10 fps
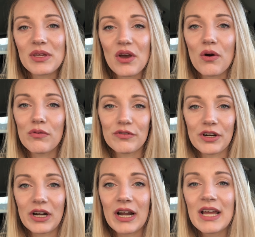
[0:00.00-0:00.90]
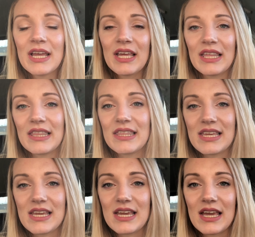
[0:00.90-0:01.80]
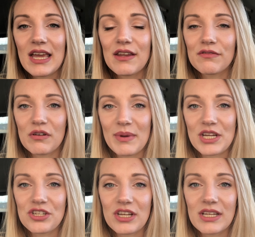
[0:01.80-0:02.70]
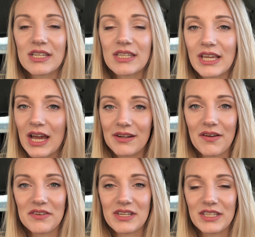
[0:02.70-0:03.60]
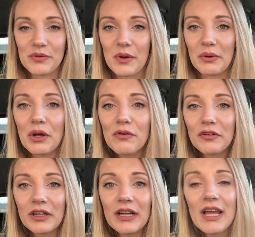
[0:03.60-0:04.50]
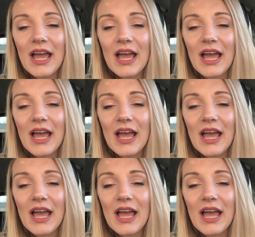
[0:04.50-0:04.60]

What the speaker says: me over the information, kind of everything that we went over.